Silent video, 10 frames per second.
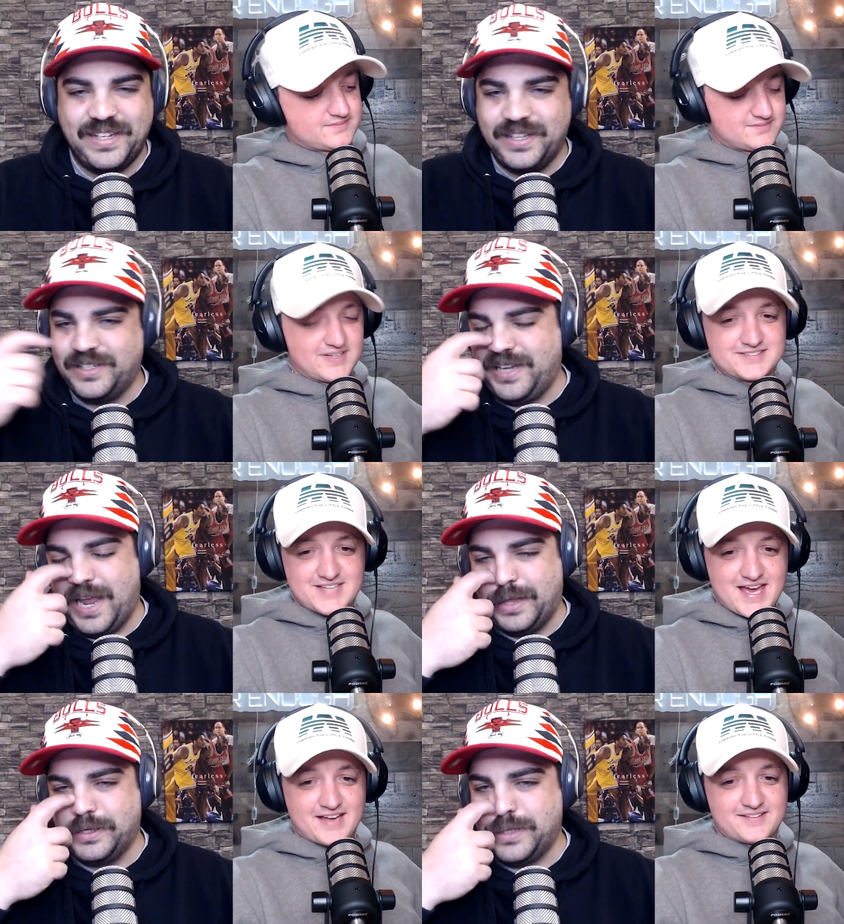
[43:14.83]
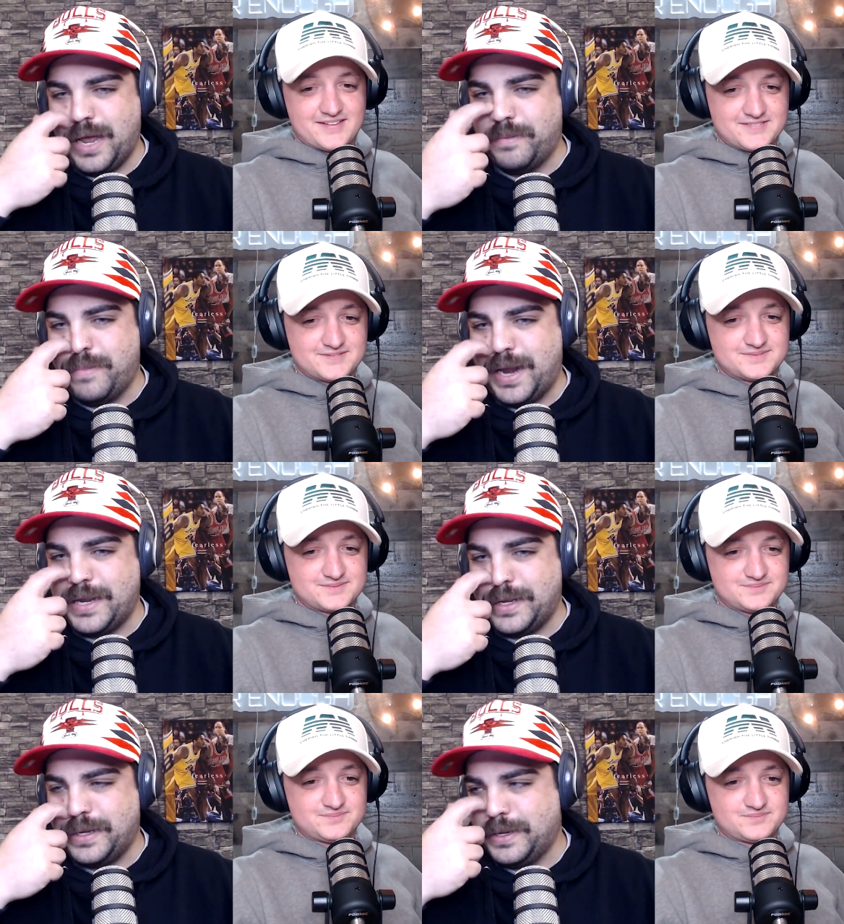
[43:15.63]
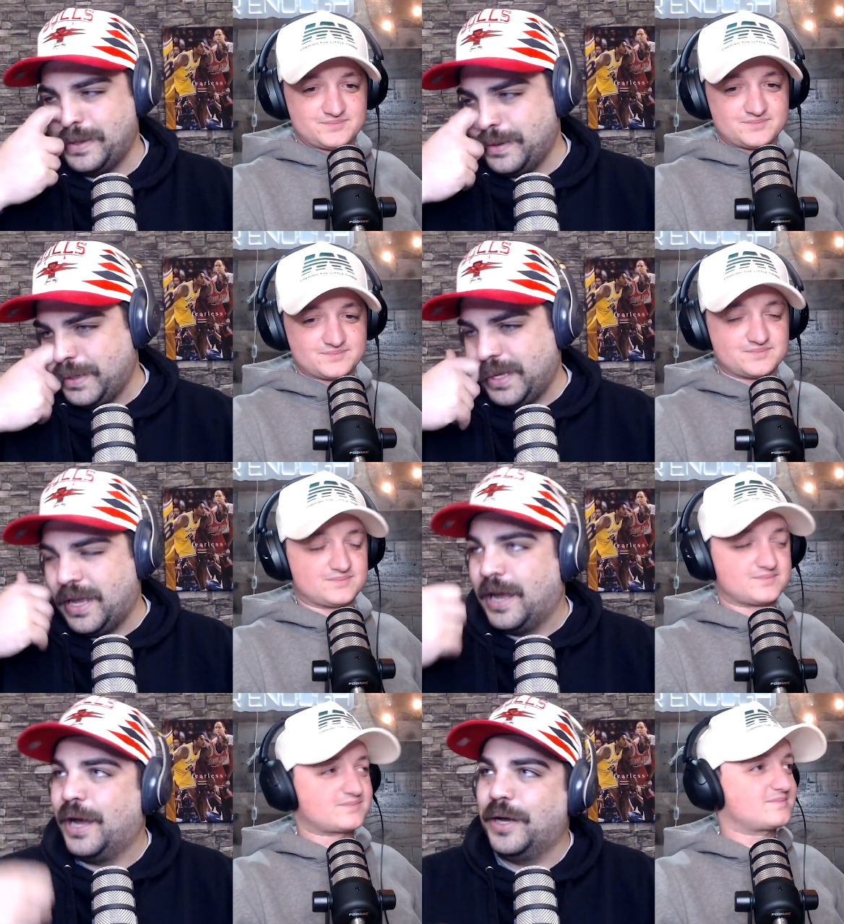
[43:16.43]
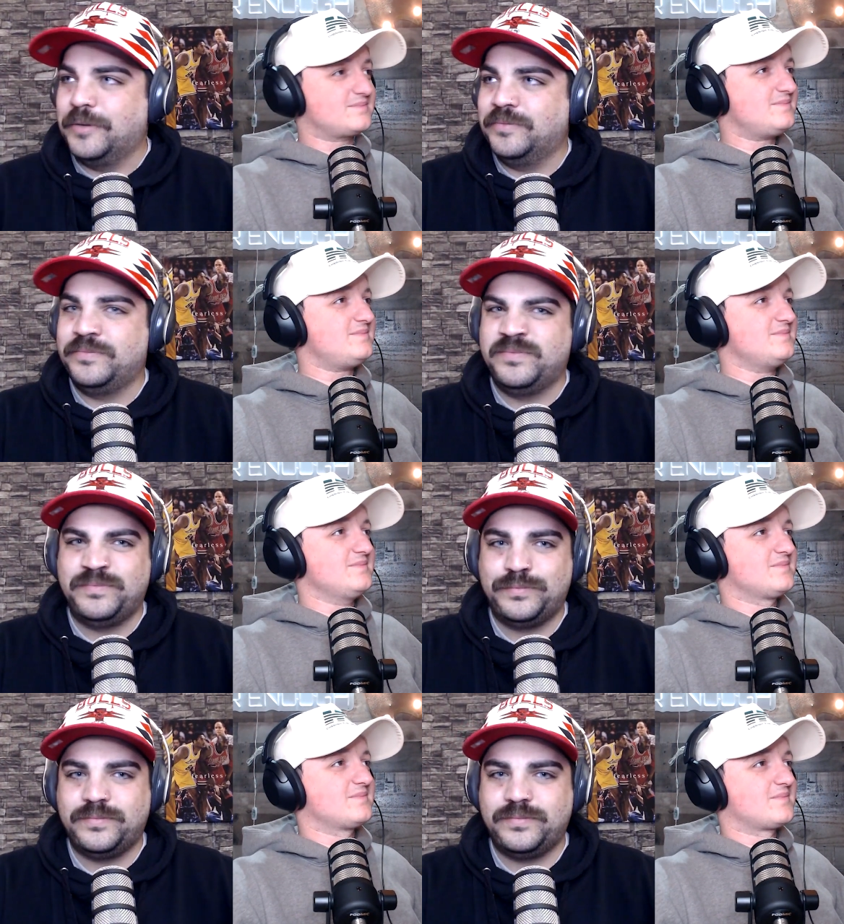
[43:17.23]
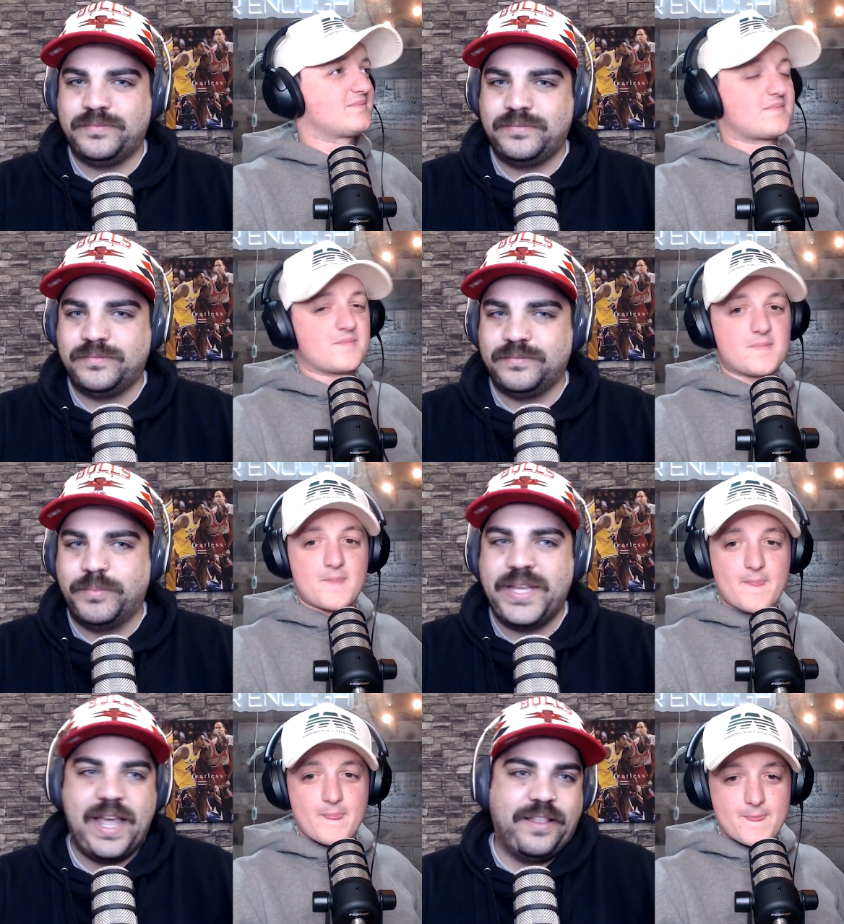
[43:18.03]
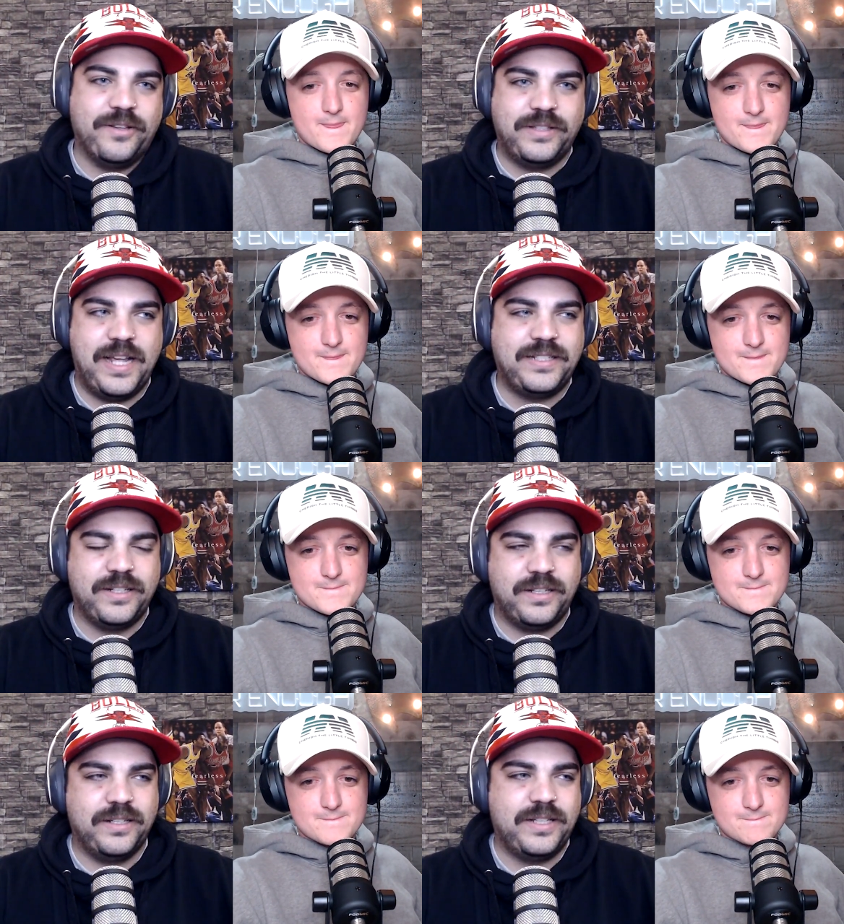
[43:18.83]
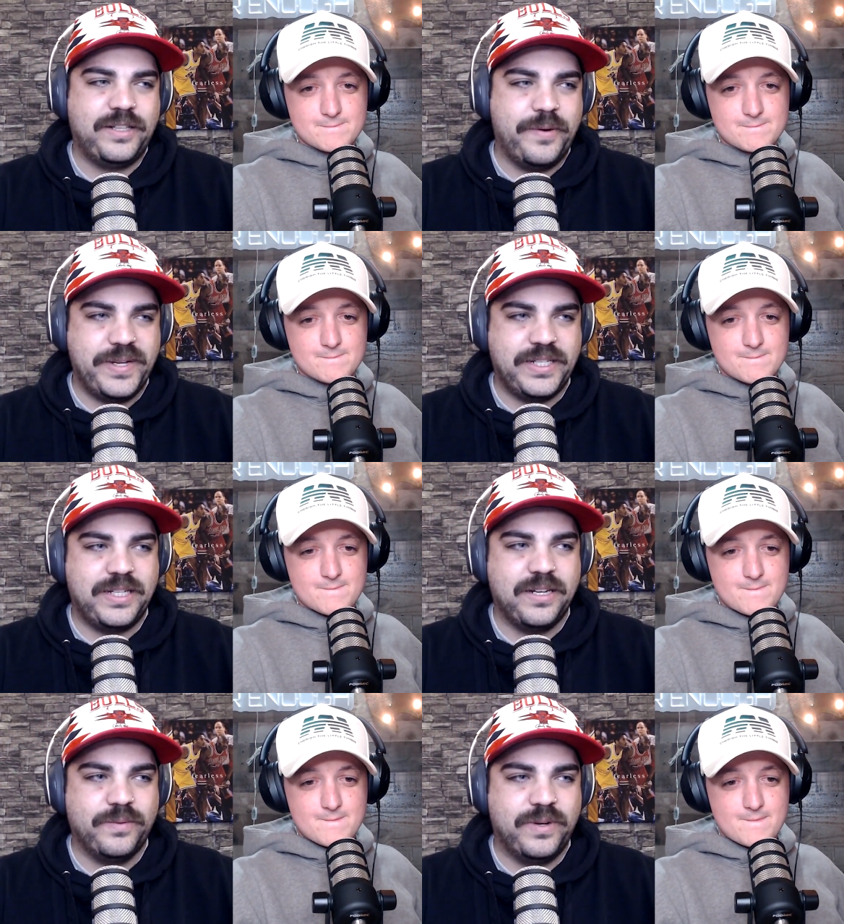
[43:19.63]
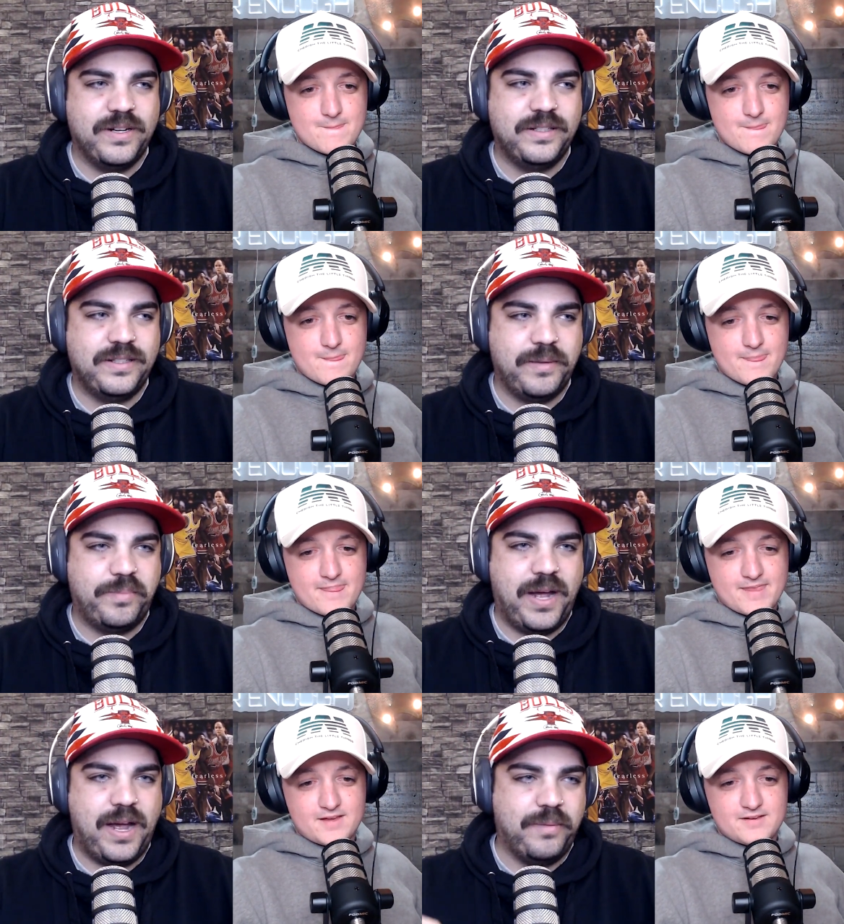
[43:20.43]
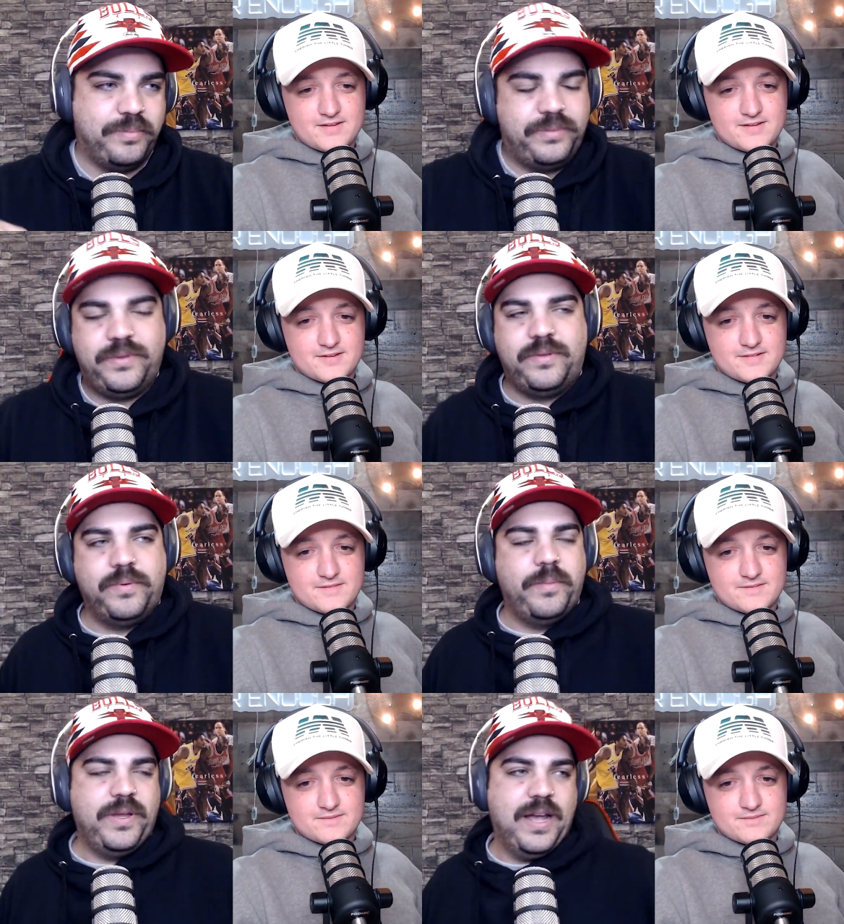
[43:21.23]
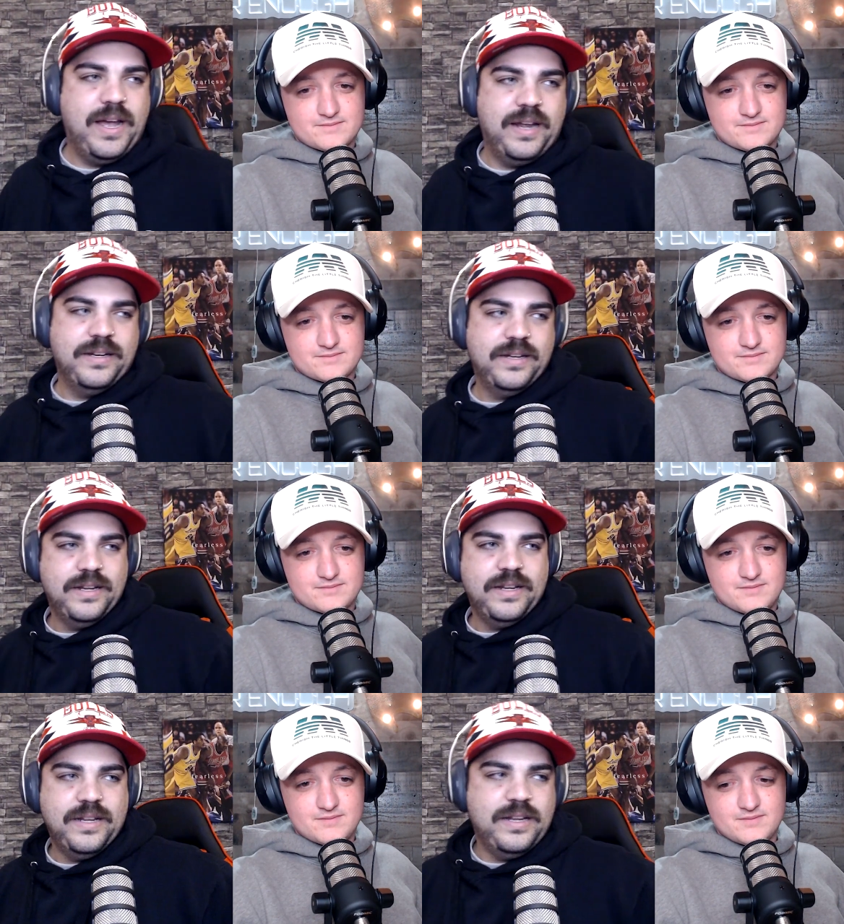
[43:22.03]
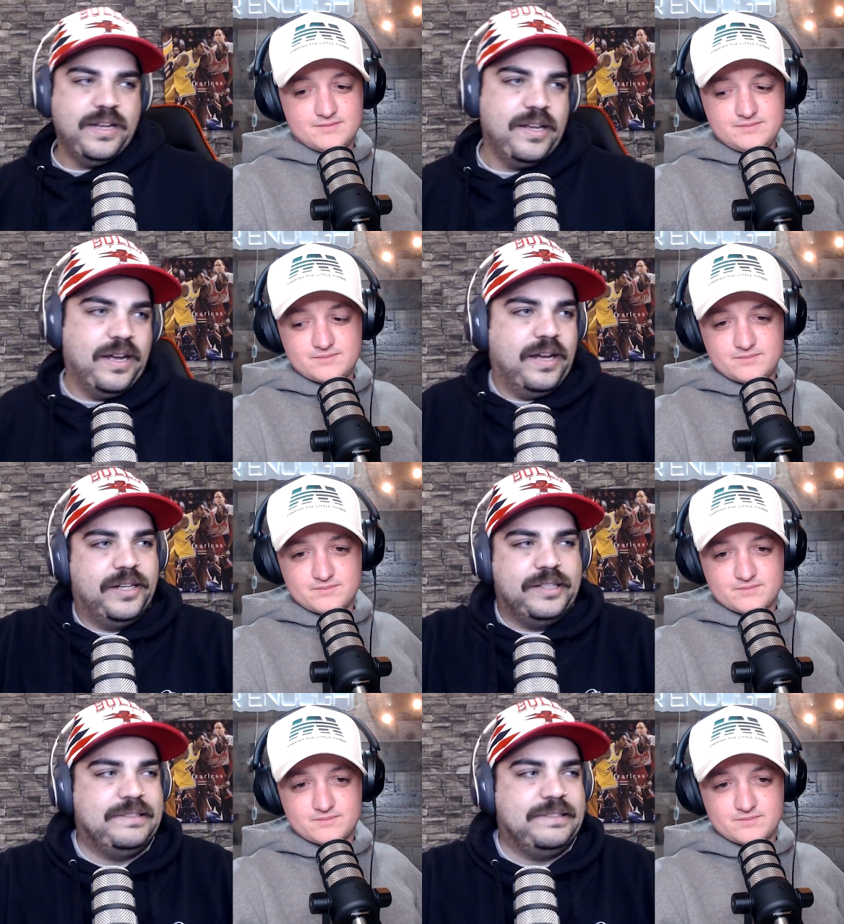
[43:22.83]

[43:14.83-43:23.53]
Speaker 1: There's exactly. Yeah, there's not many. Um, but yeah, that's a that's always a good one that Bob put me on. Uh,